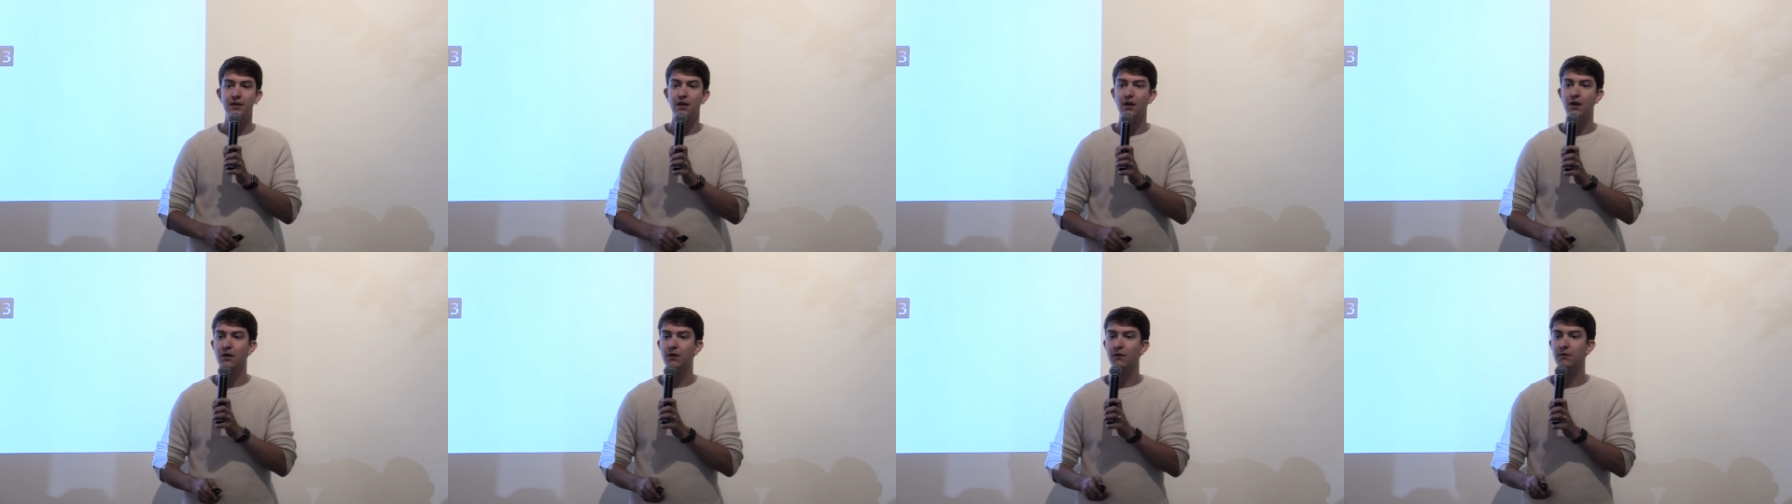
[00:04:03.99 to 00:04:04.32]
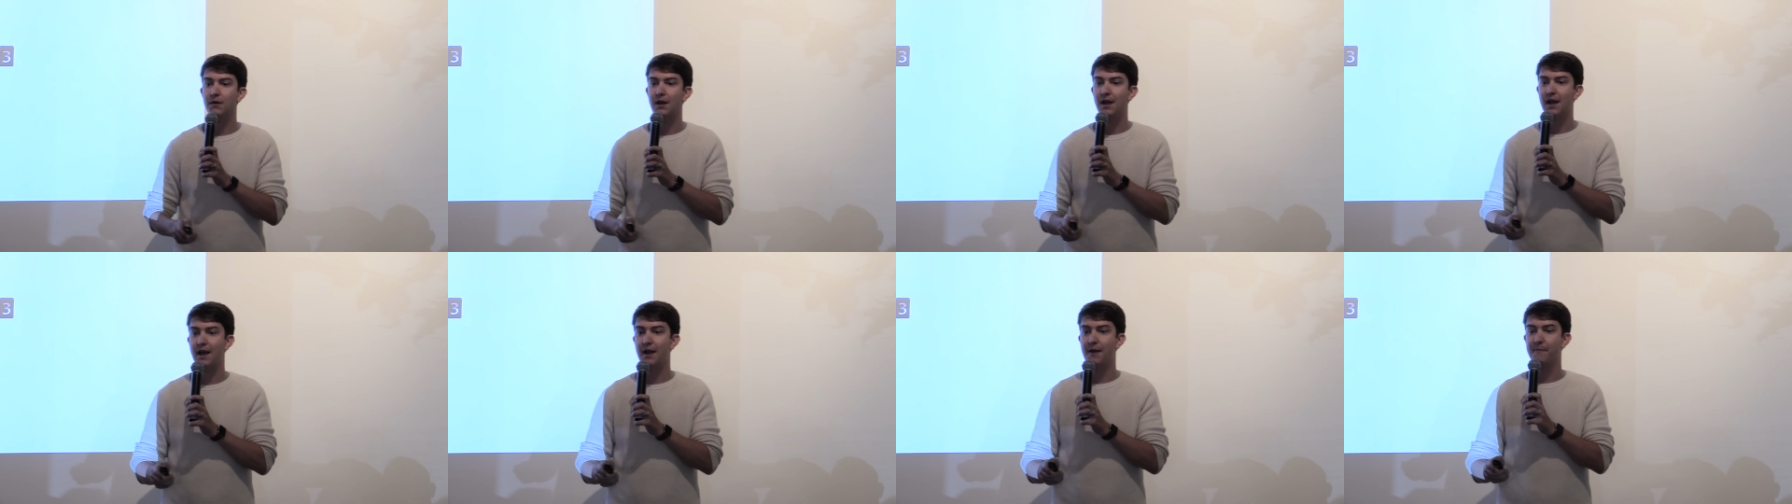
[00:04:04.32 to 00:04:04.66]

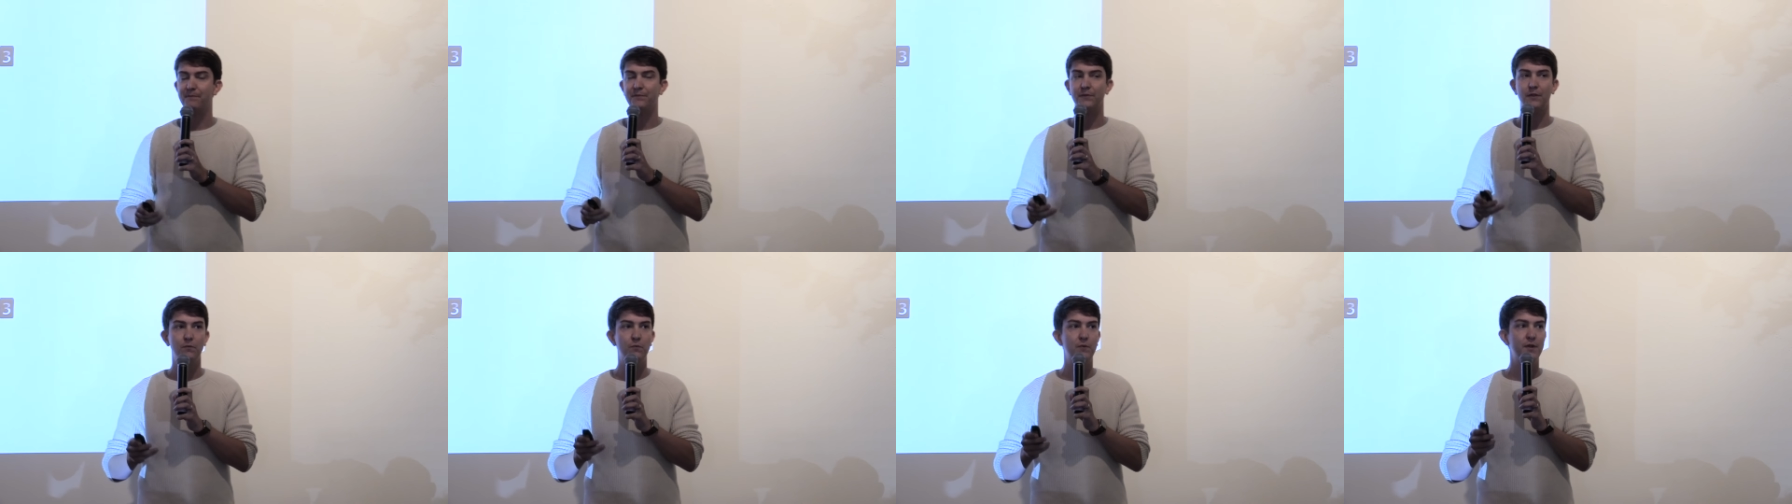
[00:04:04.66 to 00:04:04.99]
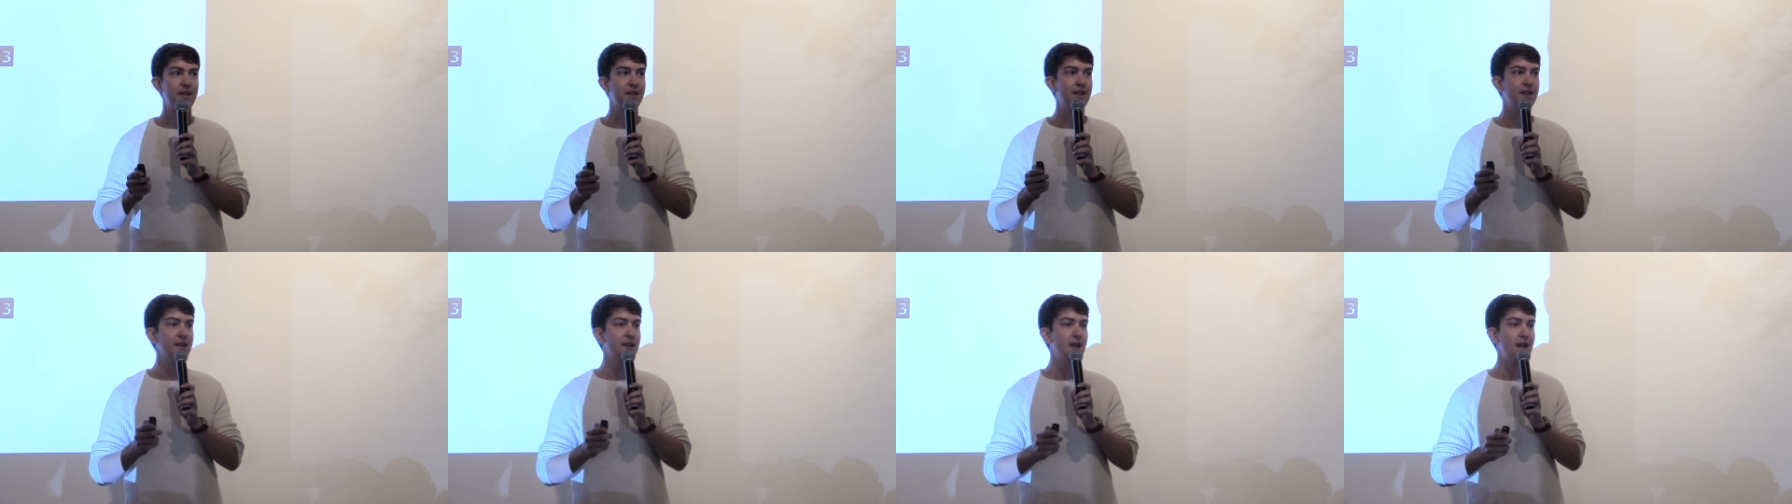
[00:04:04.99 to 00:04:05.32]
go.
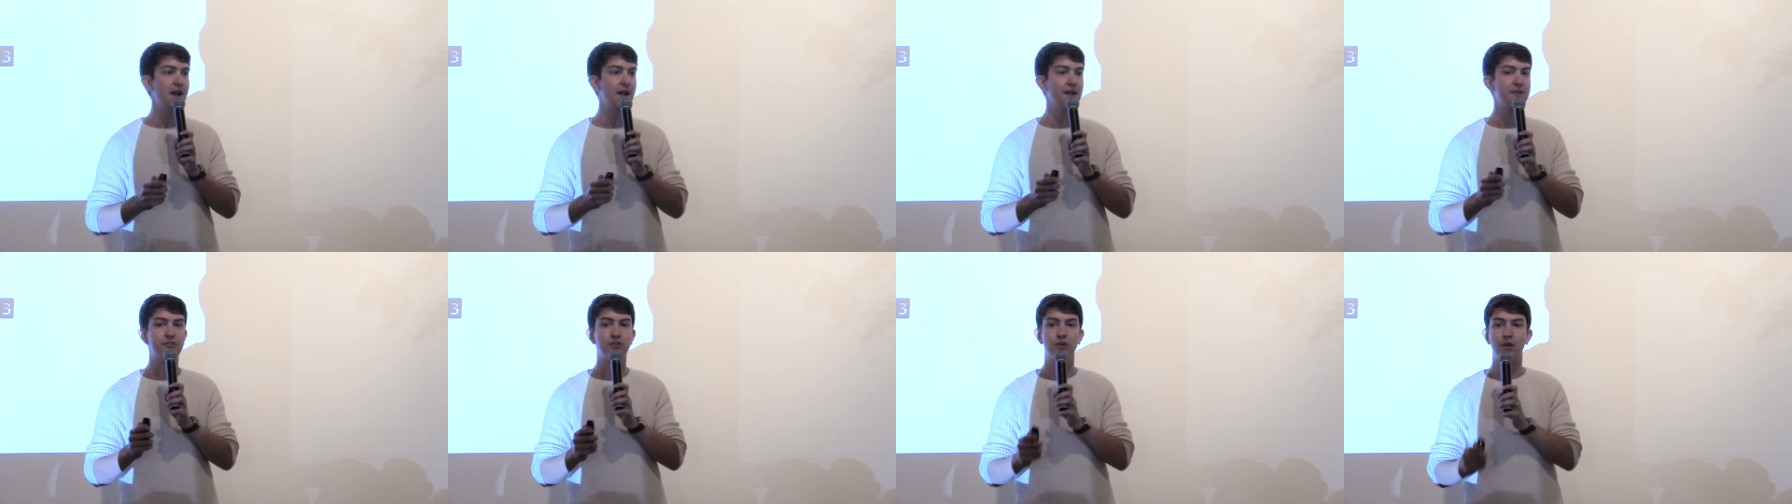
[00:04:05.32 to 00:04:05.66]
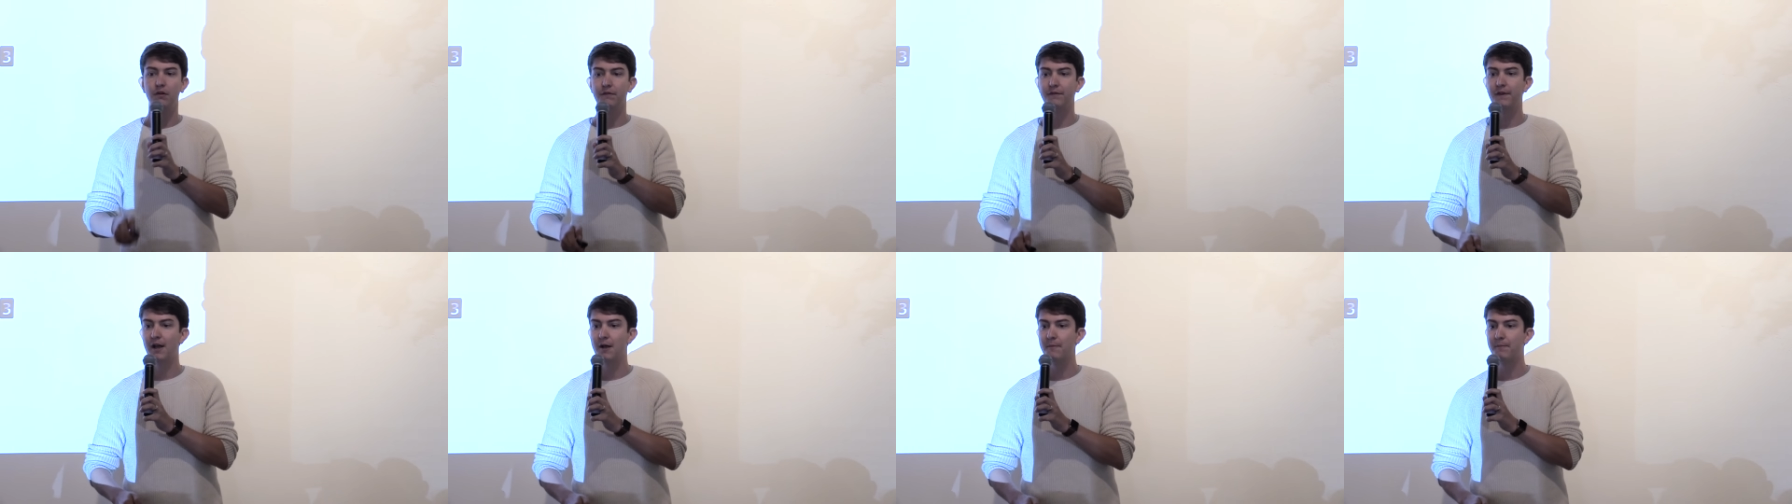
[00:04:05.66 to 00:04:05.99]
We
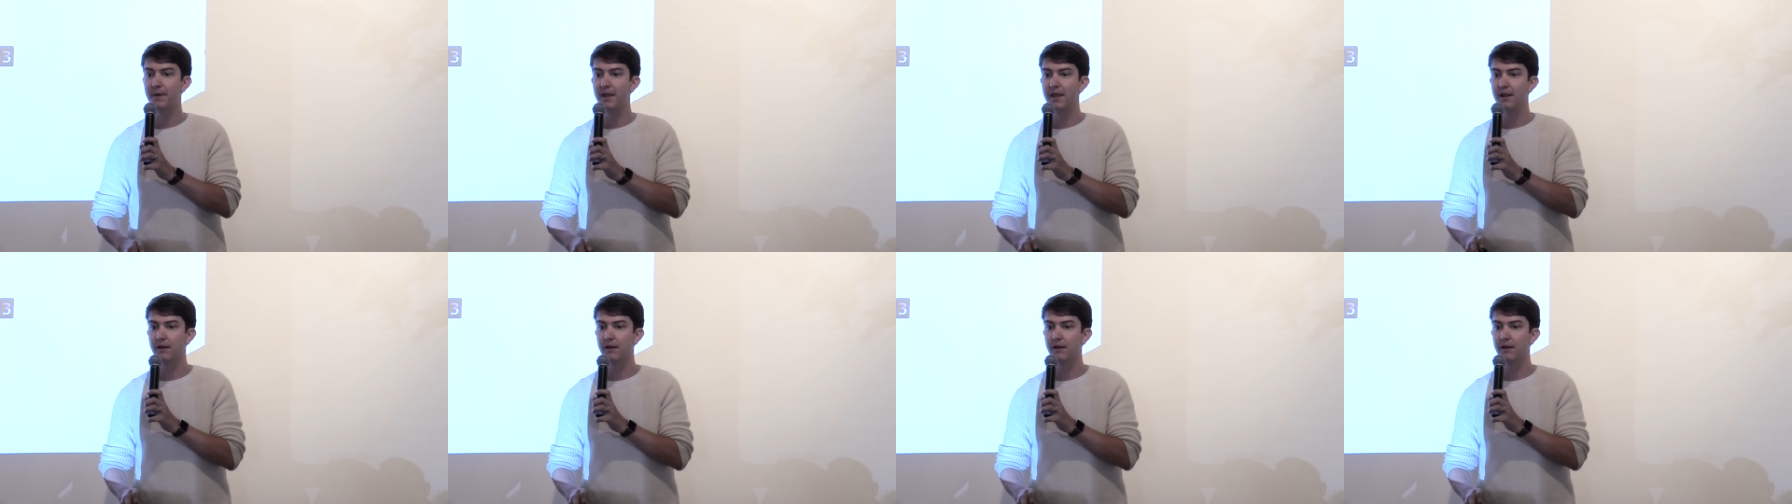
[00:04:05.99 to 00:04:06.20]
drove up,